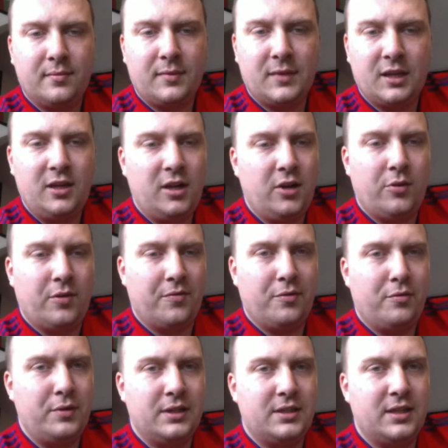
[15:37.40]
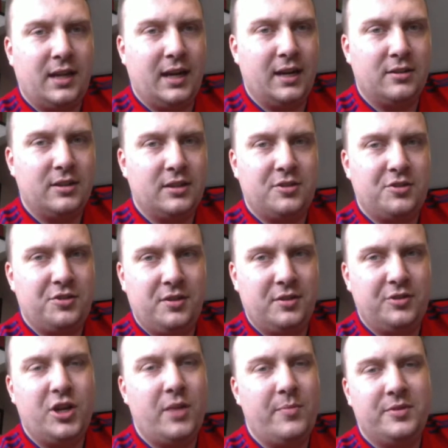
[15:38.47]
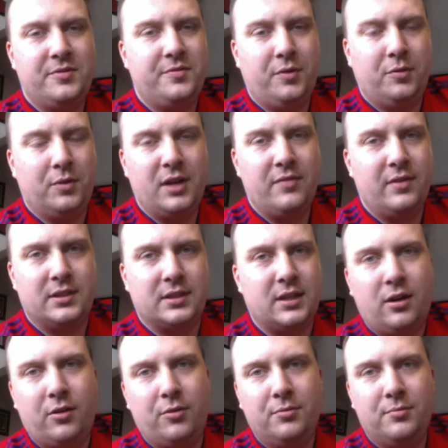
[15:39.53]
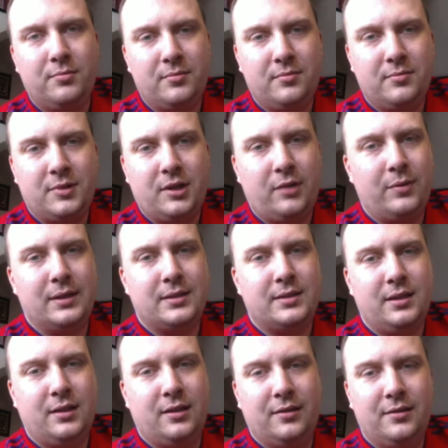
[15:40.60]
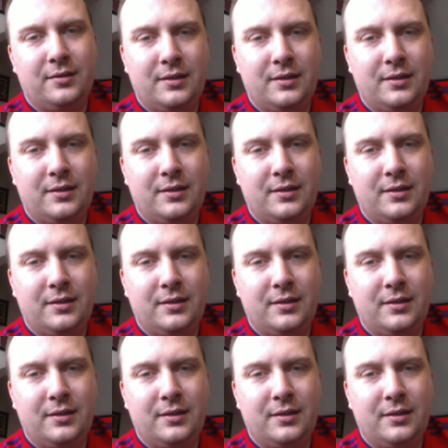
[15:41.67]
You know what? For all this today, because it's the Germans' fault, give us a goal. Go ahead, start.